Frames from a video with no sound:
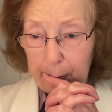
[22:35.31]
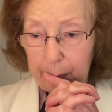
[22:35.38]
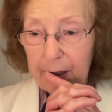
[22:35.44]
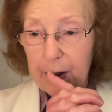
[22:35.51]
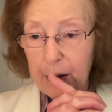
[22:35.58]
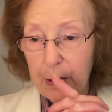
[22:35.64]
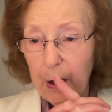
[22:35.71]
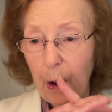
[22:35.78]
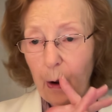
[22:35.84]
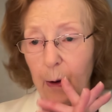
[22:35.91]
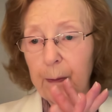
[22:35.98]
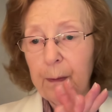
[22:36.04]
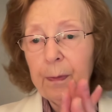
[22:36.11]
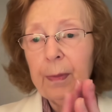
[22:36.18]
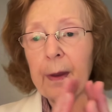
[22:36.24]
So,
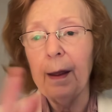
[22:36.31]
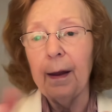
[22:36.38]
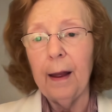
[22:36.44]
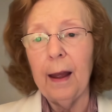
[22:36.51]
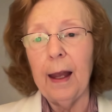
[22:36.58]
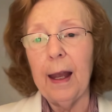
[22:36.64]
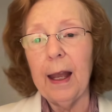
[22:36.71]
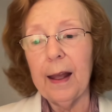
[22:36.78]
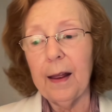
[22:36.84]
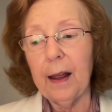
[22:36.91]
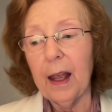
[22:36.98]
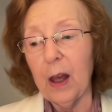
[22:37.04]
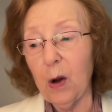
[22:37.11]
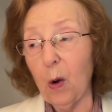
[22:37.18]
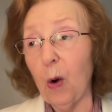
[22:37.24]

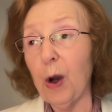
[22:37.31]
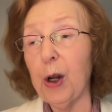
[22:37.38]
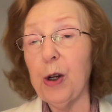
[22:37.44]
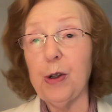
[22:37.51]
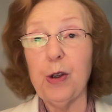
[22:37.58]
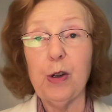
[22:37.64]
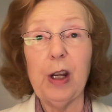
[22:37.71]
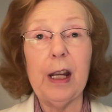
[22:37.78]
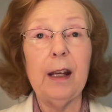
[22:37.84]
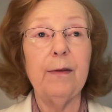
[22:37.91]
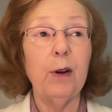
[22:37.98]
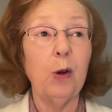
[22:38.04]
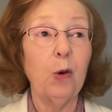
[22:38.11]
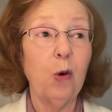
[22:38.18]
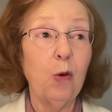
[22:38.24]
in order to
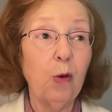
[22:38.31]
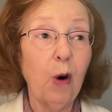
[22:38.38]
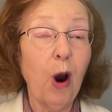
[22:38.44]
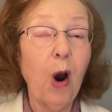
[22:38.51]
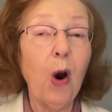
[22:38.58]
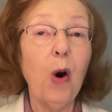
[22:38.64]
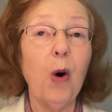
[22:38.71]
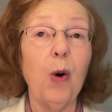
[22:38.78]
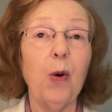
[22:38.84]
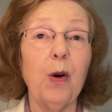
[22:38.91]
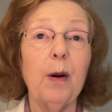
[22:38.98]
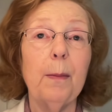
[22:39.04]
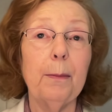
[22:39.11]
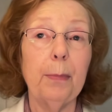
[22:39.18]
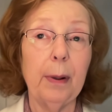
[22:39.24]
even grow
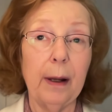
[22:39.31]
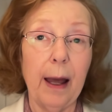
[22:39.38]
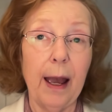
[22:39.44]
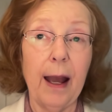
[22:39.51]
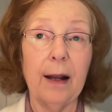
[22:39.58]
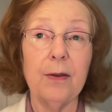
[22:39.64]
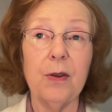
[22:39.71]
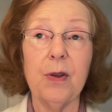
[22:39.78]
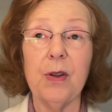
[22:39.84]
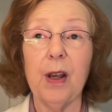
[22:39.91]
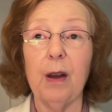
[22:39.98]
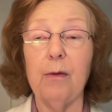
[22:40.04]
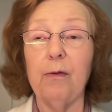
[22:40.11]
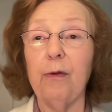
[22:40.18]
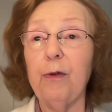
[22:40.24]
plants
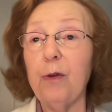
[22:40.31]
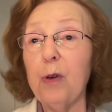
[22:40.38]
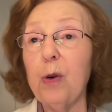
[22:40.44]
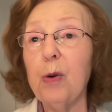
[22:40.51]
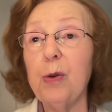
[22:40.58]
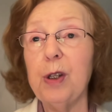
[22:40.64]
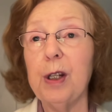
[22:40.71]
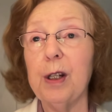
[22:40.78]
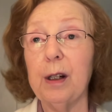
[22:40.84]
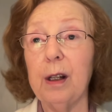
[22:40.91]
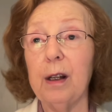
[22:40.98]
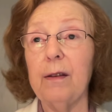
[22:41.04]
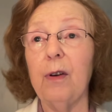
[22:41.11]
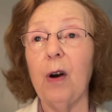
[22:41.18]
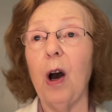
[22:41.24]
and food to
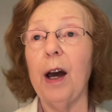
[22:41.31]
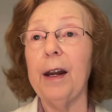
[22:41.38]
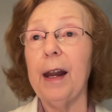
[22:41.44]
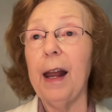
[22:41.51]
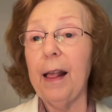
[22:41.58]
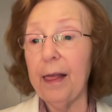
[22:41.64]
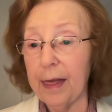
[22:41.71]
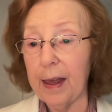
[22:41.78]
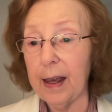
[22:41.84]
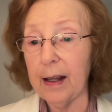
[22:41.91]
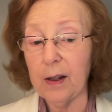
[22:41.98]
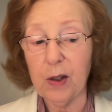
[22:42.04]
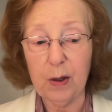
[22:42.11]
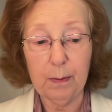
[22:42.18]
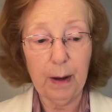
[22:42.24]
live on,
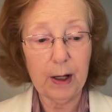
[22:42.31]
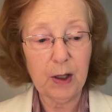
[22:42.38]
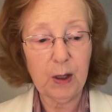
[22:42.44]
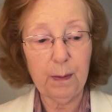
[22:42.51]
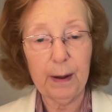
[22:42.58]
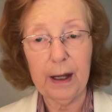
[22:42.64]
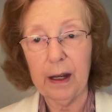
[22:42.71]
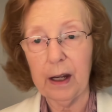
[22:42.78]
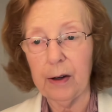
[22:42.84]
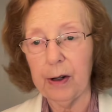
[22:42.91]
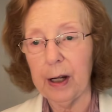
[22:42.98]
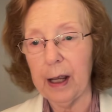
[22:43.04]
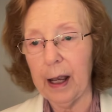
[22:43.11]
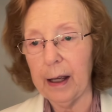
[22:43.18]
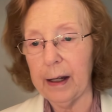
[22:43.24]
things must be
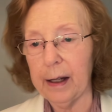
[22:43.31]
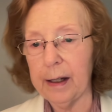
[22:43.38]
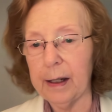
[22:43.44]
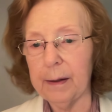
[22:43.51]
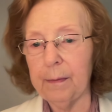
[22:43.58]
irrigated.